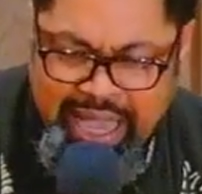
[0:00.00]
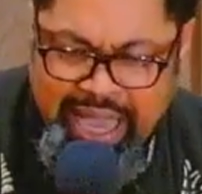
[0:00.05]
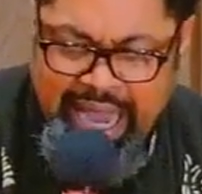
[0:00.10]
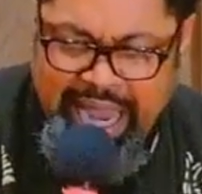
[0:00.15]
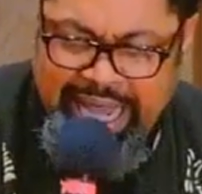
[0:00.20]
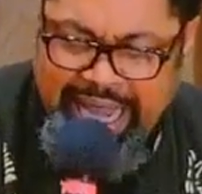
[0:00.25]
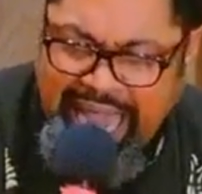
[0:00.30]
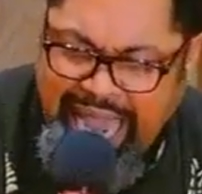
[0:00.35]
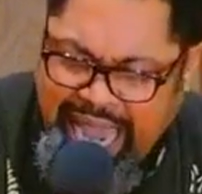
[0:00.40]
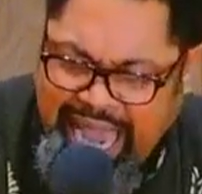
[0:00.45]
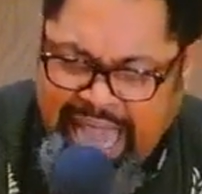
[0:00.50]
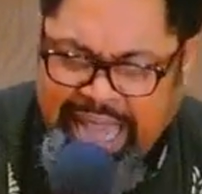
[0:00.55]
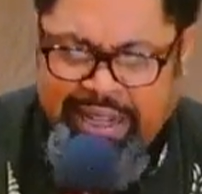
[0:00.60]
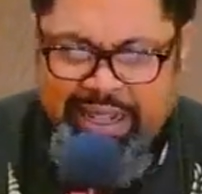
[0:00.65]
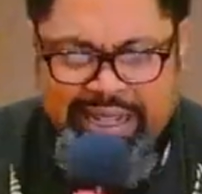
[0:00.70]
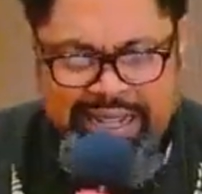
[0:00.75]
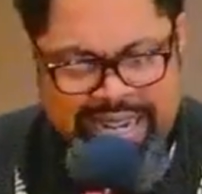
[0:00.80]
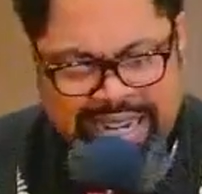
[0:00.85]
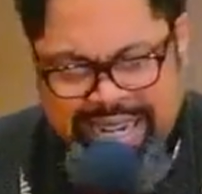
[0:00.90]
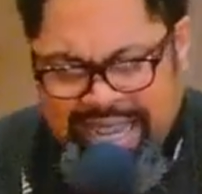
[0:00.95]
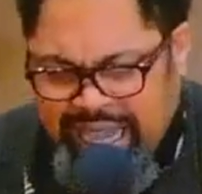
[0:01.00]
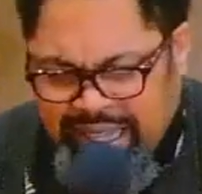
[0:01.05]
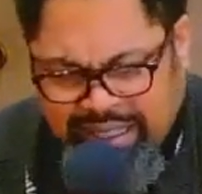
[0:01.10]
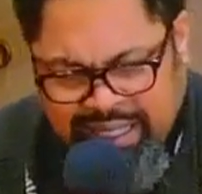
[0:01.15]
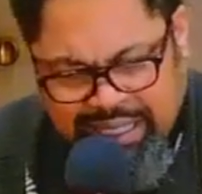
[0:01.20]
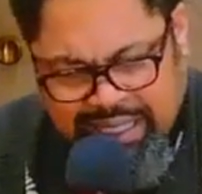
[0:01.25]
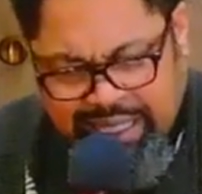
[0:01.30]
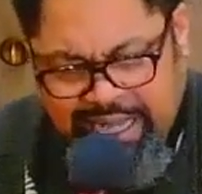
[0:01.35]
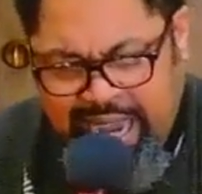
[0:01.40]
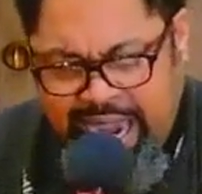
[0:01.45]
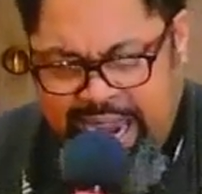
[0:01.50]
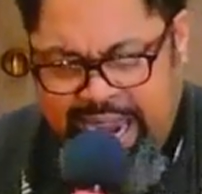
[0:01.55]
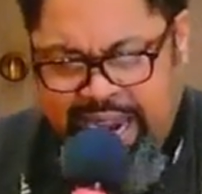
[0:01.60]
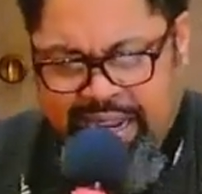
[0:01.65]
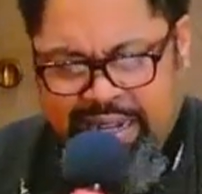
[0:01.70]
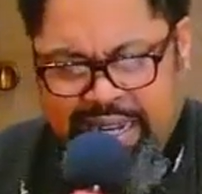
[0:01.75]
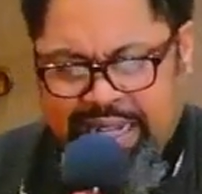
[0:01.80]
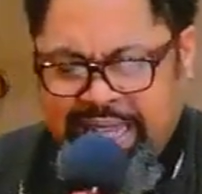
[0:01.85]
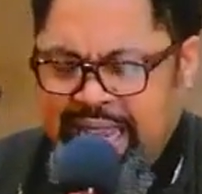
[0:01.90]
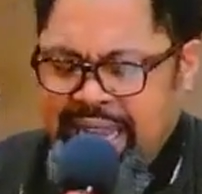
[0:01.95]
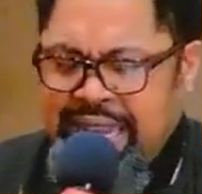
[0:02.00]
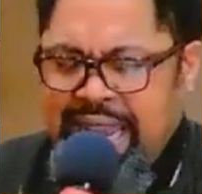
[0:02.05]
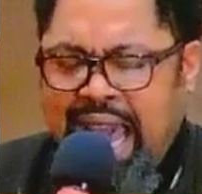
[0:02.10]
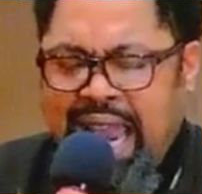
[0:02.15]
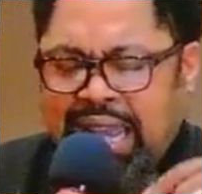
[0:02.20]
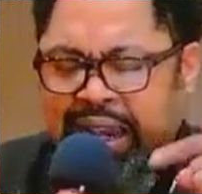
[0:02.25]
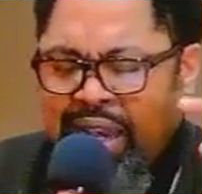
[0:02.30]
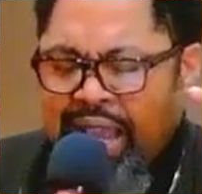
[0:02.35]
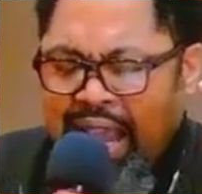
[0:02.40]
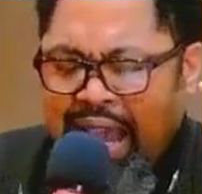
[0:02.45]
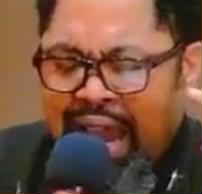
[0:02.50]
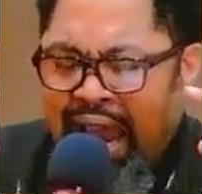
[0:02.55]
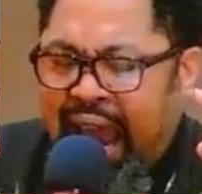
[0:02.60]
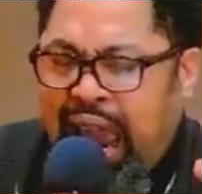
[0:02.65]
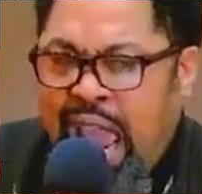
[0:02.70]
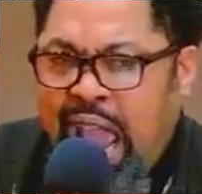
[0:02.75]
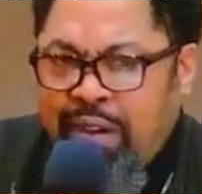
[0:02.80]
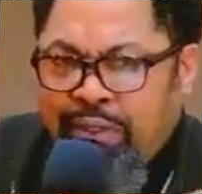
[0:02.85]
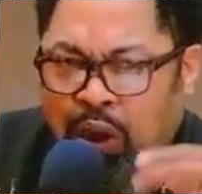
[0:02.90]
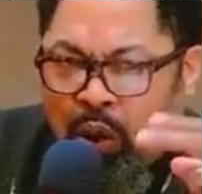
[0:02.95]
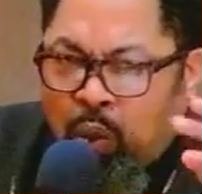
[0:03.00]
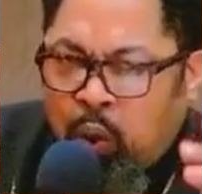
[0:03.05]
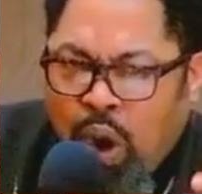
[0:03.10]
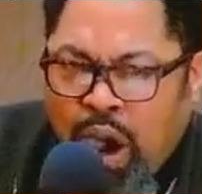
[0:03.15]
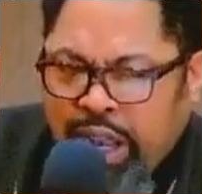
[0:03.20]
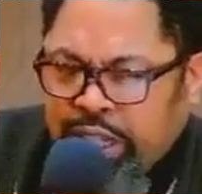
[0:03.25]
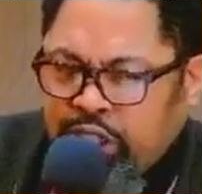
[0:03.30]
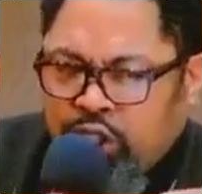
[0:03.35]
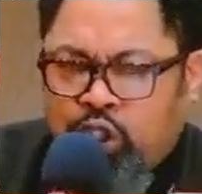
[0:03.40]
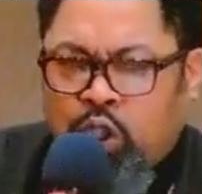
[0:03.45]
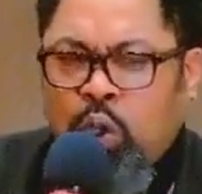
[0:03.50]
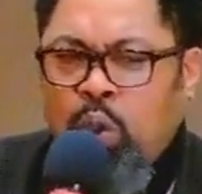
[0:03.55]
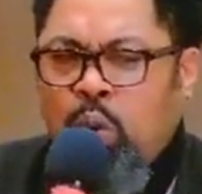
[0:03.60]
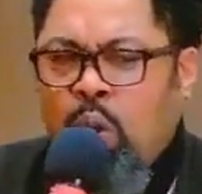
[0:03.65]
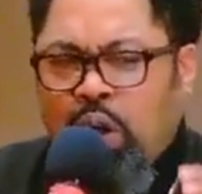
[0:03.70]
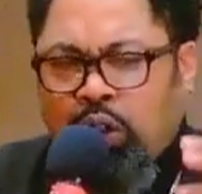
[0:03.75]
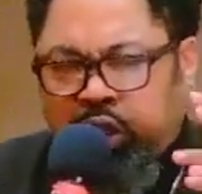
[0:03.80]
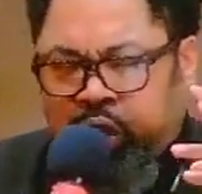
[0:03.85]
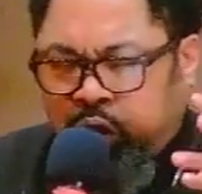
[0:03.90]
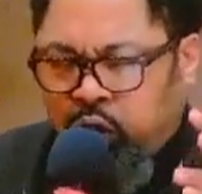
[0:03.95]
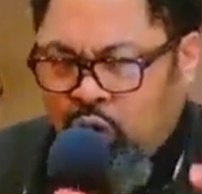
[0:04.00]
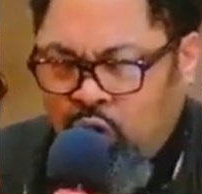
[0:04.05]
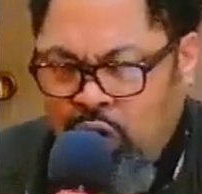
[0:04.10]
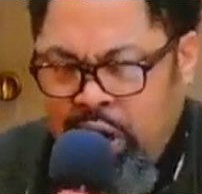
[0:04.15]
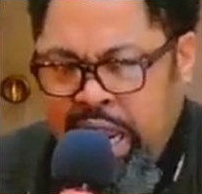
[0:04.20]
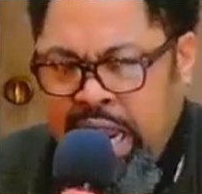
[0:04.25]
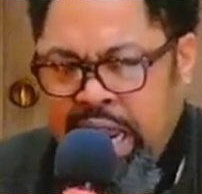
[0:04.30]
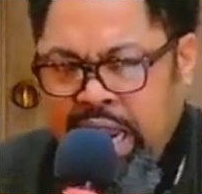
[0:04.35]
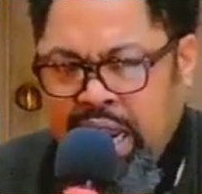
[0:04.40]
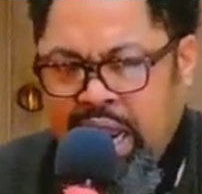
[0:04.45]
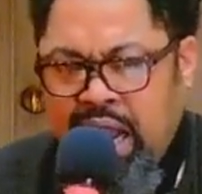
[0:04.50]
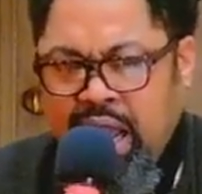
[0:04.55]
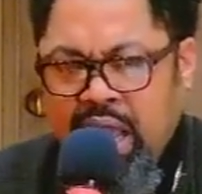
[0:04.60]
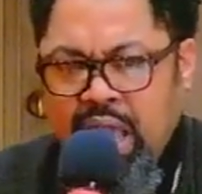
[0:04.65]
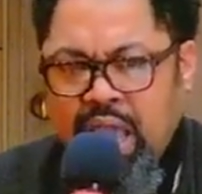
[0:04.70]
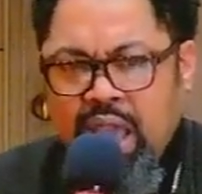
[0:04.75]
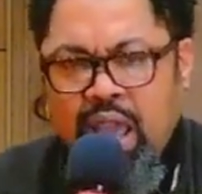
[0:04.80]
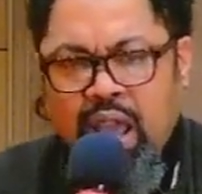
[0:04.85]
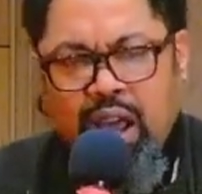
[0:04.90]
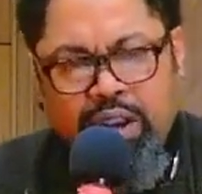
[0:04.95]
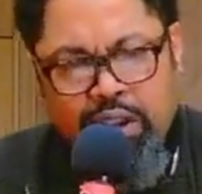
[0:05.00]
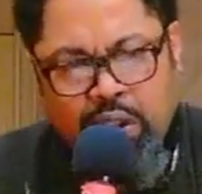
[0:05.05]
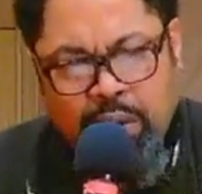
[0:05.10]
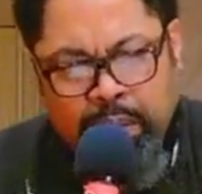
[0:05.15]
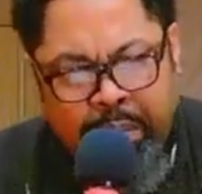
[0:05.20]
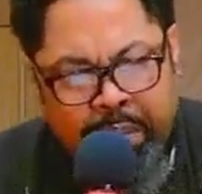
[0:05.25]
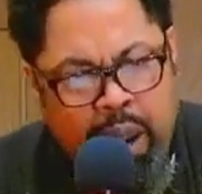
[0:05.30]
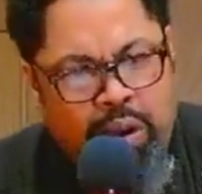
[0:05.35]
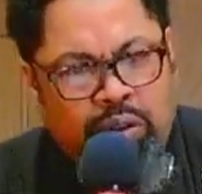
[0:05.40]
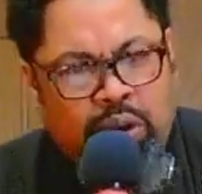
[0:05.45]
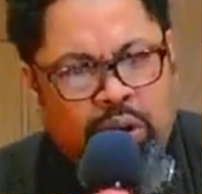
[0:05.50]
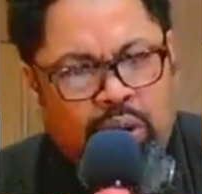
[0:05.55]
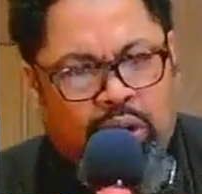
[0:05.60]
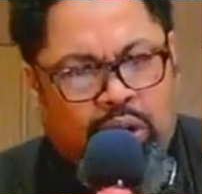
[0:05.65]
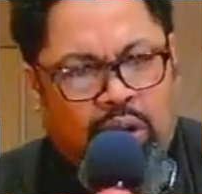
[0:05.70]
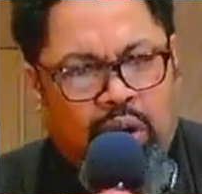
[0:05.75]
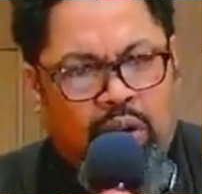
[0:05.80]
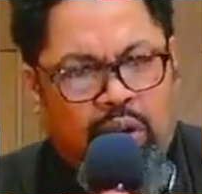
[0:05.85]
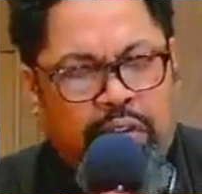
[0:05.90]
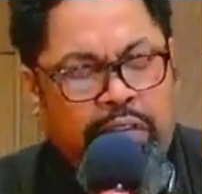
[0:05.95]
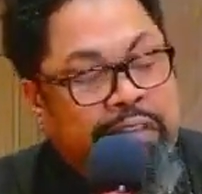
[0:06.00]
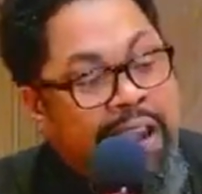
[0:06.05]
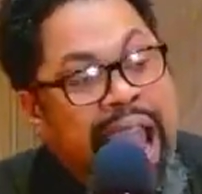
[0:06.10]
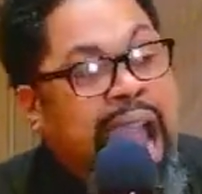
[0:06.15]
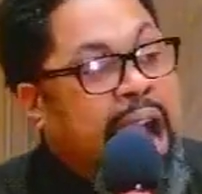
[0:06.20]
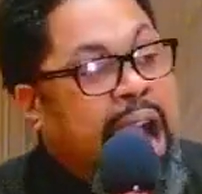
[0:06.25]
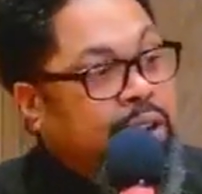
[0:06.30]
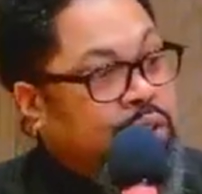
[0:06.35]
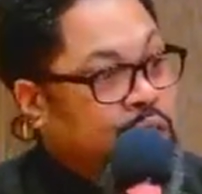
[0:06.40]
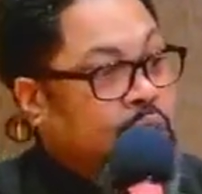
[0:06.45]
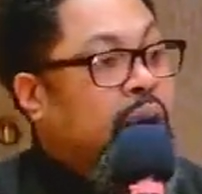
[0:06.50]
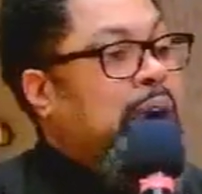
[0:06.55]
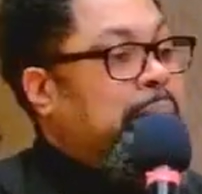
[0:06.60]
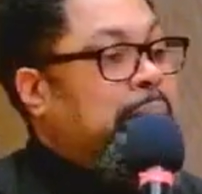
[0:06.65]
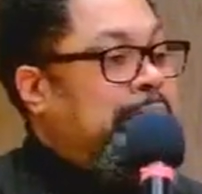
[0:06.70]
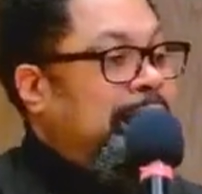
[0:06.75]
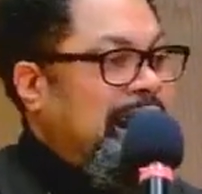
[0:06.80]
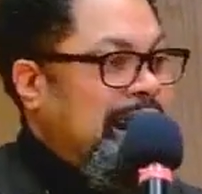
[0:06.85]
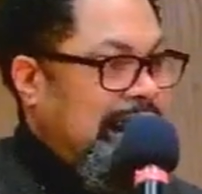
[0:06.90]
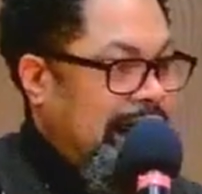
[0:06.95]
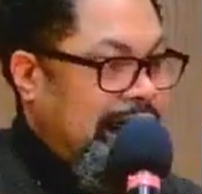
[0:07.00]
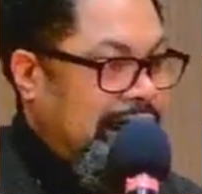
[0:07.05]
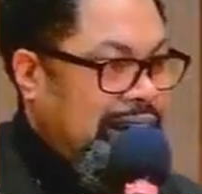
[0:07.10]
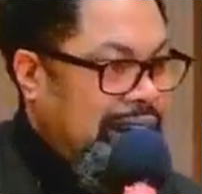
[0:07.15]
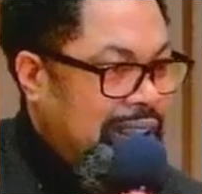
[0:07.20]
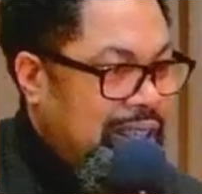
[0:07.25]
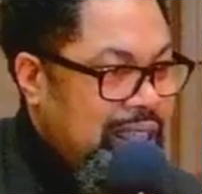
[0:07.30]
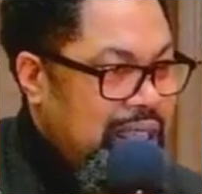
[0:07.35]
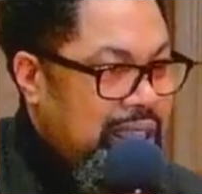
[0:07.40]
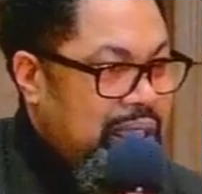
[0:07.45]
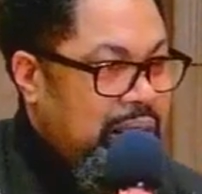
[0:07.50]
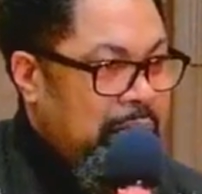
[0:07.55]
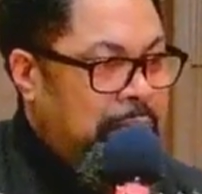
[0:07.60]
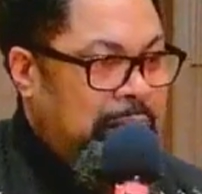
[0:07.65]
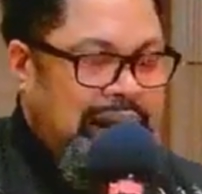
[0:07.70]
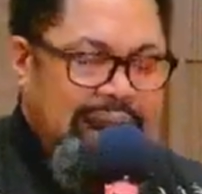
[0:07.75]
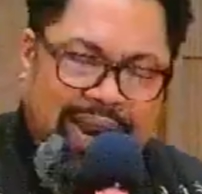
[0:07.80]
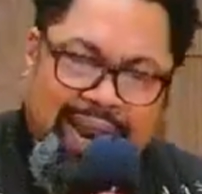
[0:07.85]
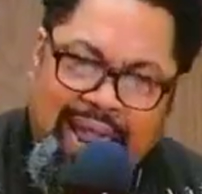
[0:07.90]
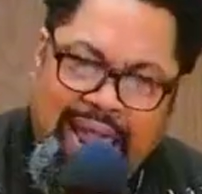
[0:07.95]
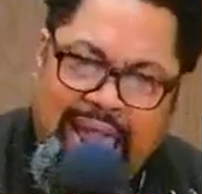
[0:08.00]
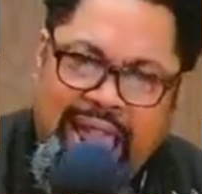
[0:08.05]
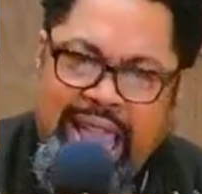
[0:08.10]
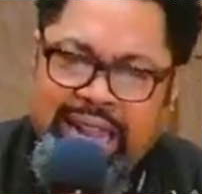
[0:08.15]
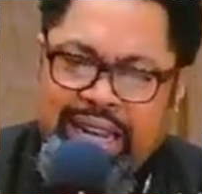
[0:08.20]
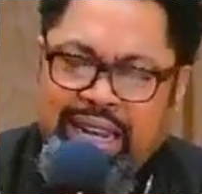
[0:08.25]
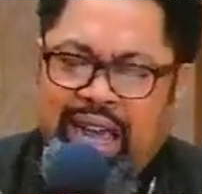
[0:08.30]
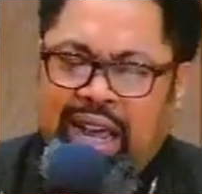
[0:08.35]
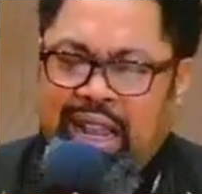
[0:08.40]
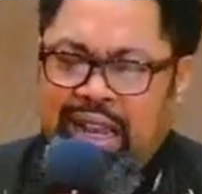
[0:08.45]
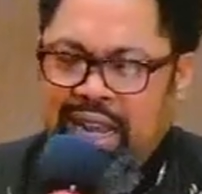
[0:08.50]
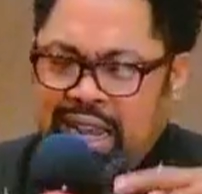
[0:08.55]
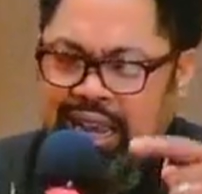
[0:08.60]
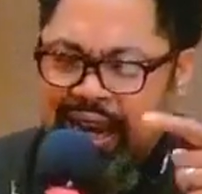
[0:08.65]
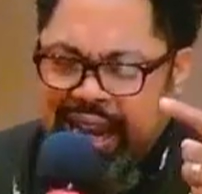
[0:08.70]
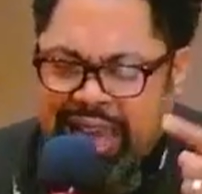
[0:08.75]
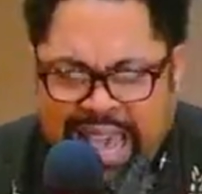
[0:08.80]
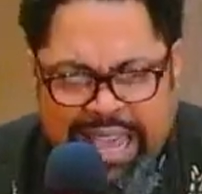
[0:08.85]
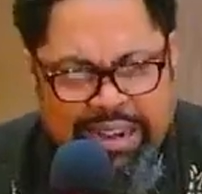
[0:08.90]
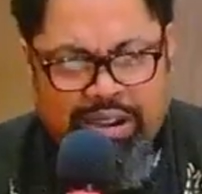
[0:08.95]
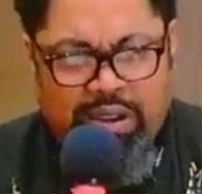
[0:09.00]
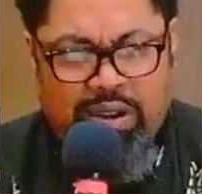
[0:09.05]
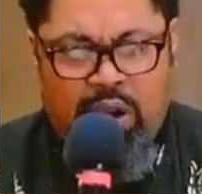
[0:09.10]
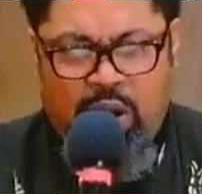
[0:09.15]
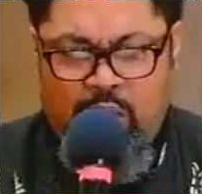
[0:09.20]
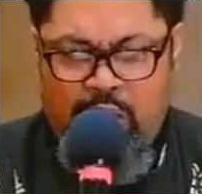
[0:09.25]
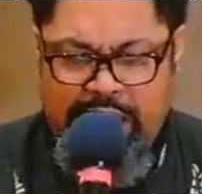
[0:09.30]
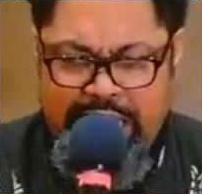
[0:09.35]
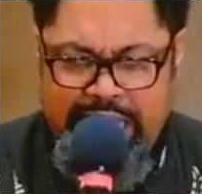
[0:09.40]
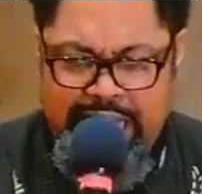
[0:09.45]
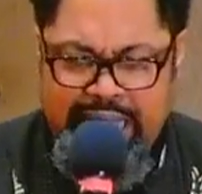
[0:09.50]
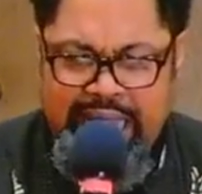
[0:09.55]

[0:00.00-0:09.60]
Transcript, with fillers: It had another gear that did not have a one, two, or three uh, numerical value upon it, but it had a letter on it.